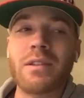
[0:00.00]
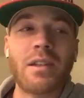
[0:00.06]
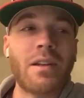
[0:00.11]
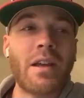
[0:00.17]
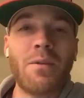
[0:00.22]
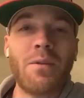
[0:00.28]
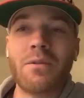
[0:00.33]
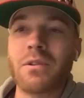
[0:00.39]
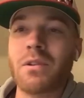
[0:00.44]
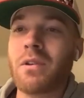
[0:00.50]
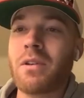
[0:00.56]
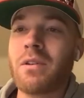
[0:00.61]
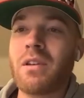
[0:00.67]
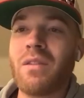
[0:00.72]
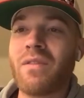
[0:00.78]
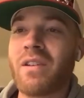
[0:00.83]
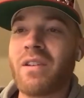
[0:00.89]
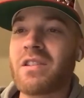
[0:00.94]
Tonight was a good
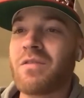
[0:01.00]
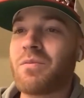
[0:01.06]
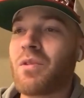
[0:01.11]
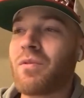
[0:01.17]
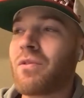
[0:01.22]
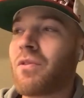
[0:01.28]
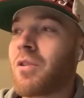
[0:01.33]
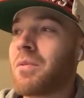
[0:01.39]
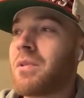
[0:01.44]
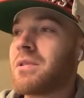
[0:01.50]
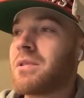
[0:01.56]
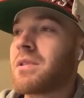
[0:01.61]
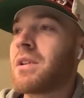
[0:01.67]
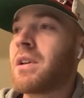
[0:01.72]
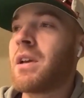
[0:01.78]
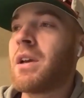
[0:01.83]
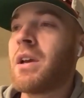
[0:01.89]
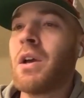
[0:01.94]
defensive performance.
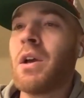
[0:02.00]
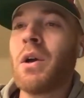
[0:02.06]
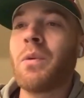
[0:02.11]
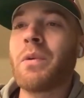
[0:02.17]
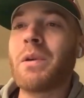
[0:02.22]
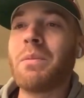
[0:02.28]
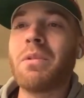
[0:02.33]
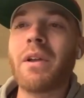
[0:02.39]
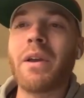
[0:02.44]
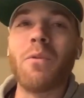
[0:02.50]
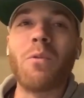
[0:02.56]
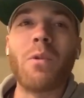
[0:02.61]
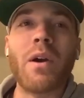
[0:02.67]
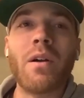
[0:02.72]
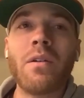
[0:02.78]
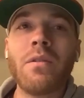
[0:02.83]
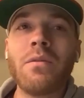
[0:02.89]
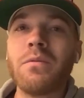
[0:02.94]
We played
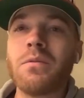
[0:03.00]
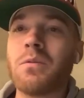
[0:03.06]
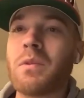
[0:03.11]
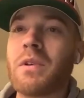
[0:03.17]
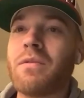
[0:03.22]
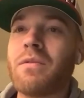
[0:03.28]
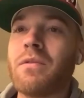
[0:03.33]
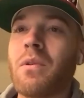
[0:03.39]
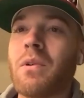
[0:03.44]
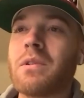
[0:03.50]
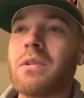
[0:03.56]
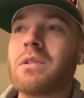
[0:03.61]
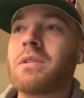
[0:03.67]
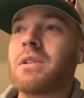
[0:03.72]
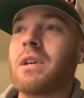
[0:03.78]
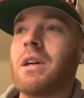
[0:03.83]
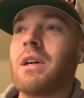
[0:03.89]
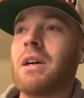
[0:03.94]
well. We forced,